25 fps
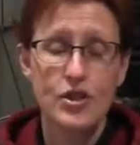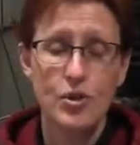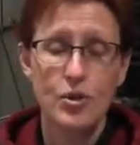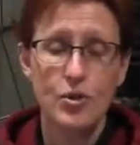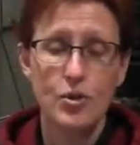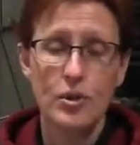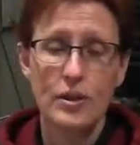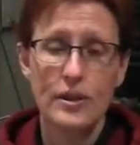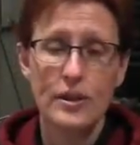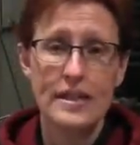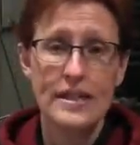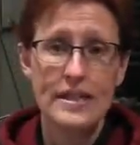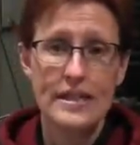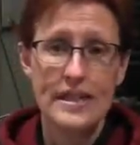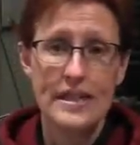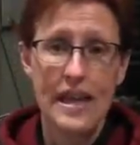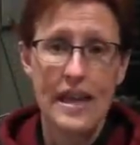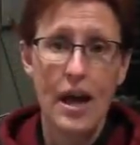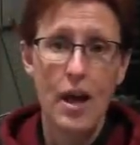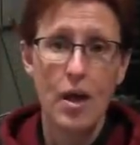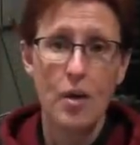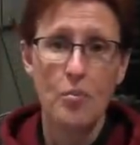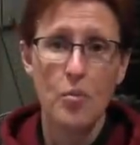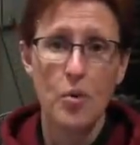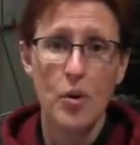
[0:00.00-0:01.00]
to Lindsay
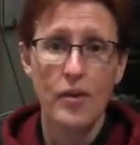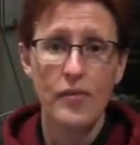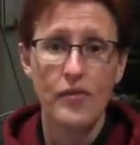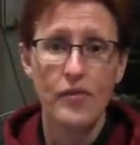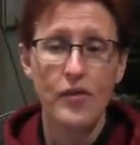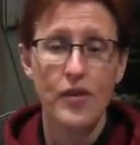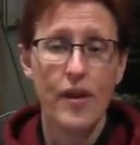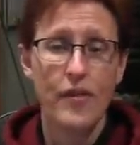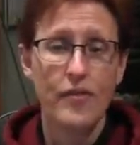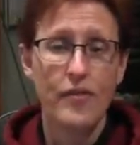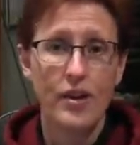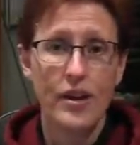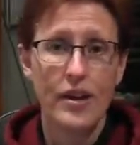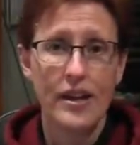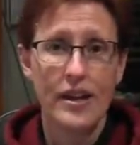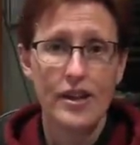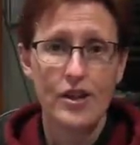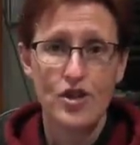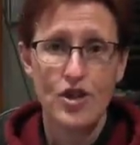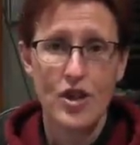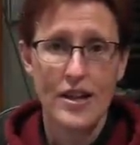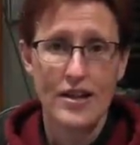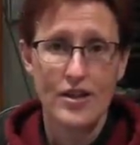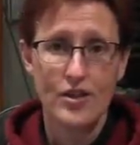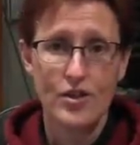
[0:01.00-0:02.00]
Elmore, if you ever get a
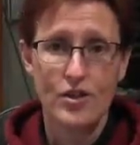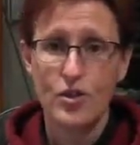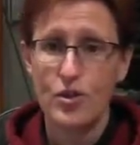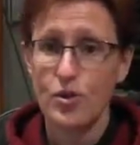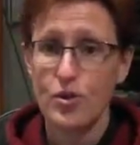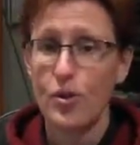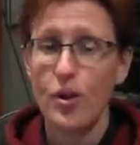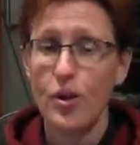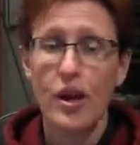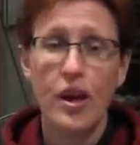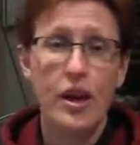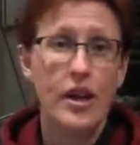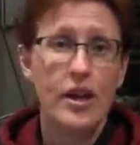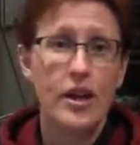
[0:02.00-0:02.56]
chance to,